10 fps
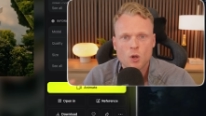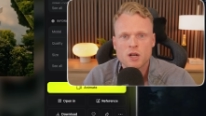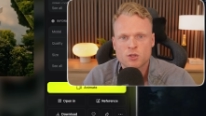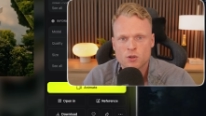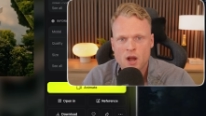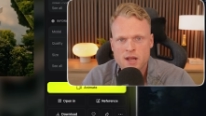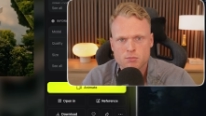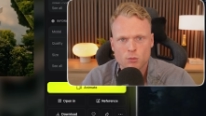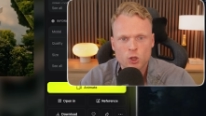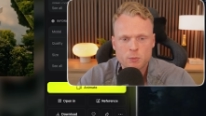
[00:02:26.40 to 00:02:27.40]
So I tried
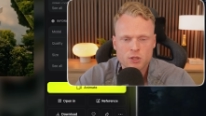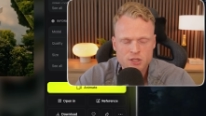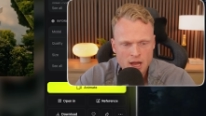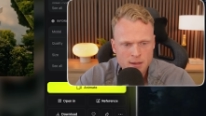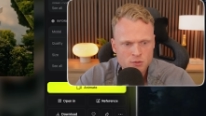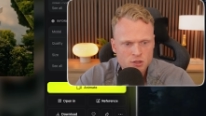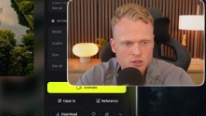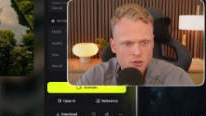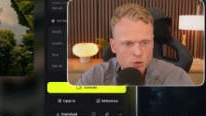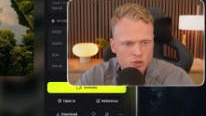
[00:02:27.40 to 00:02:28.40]
multiple
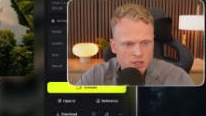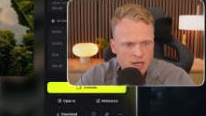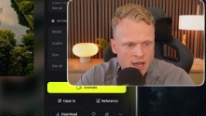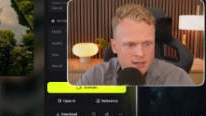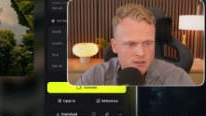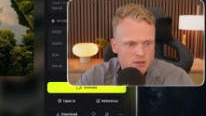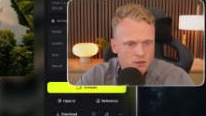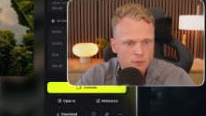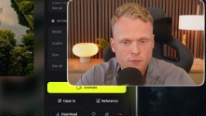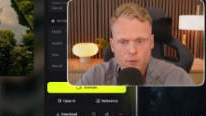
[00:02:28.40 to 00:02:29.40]
times to get
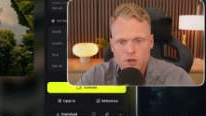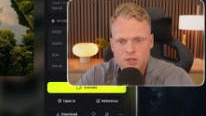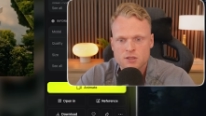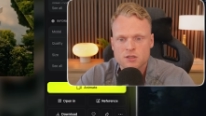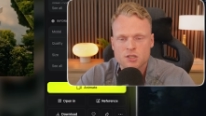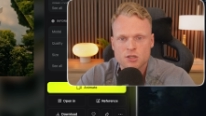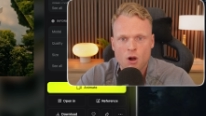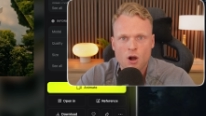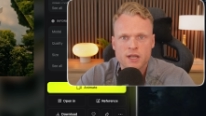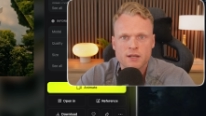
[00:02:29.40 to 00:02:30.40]
the first
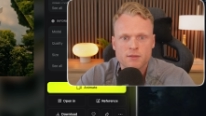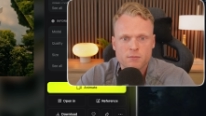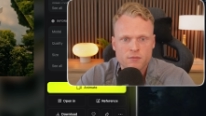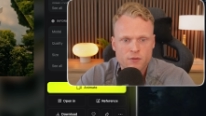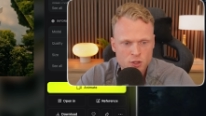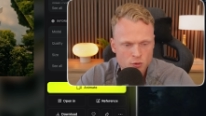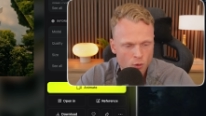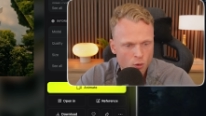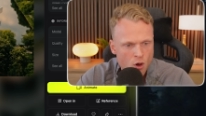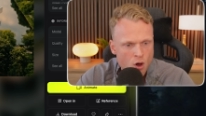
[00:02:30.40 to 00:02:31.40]
starting
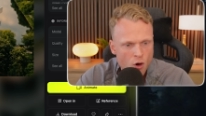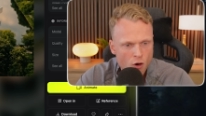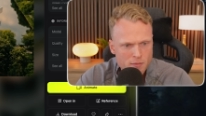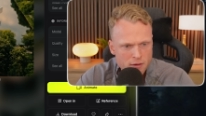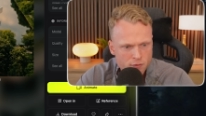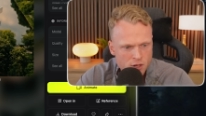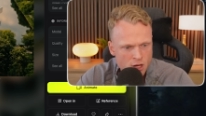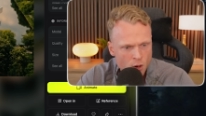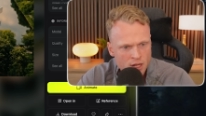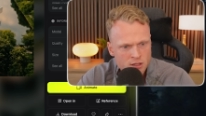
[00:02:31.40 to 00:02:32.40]
visual of my
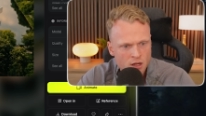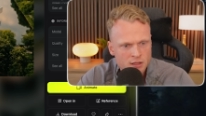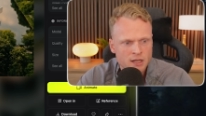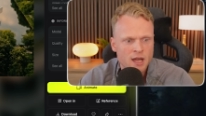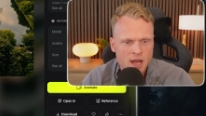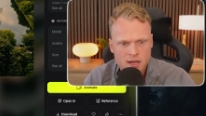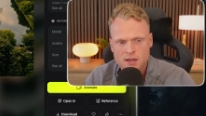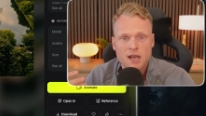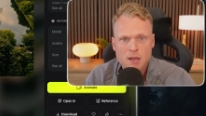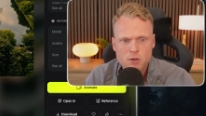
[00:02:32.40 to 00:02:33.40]
video, and I thought like, hey,
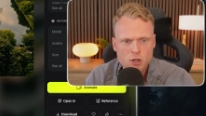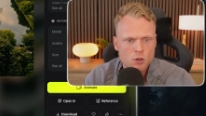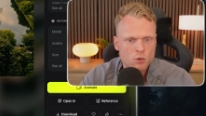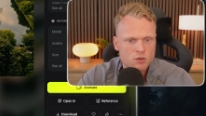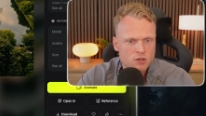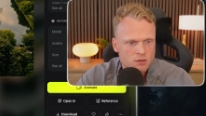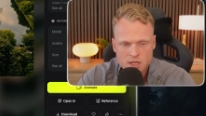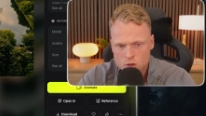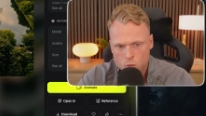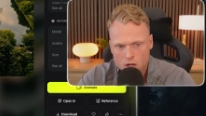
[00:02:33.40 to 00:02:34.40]
let me use
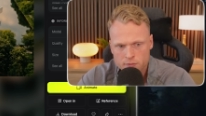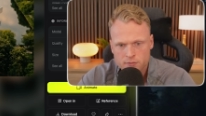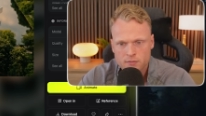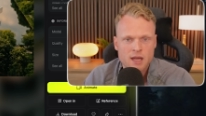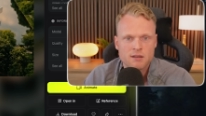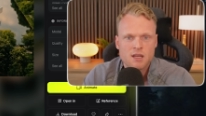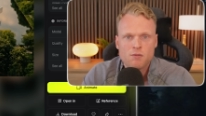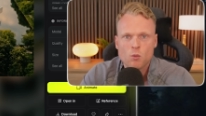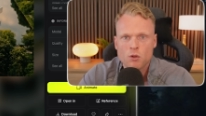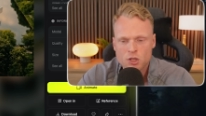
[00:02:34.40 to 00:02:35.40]
this one. And
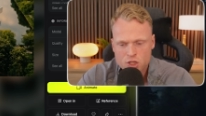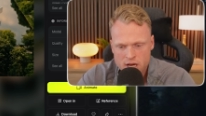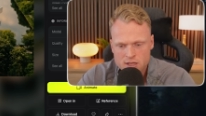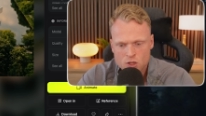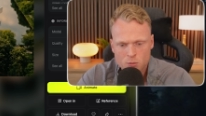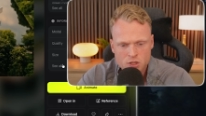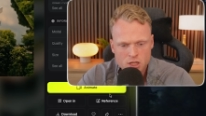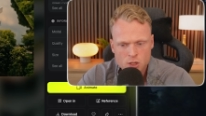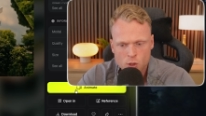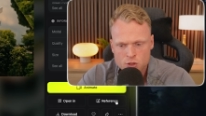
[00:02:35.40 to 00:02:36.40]
if you want to change
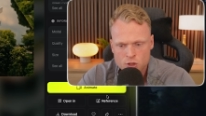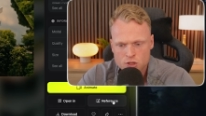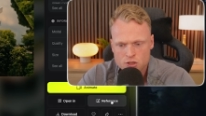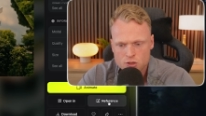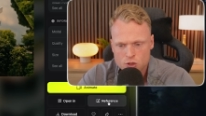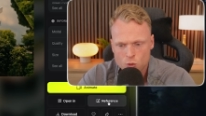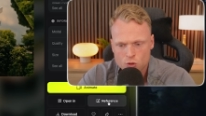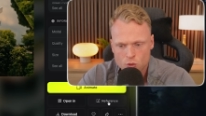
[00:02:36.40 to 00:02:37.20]
something, you can just choose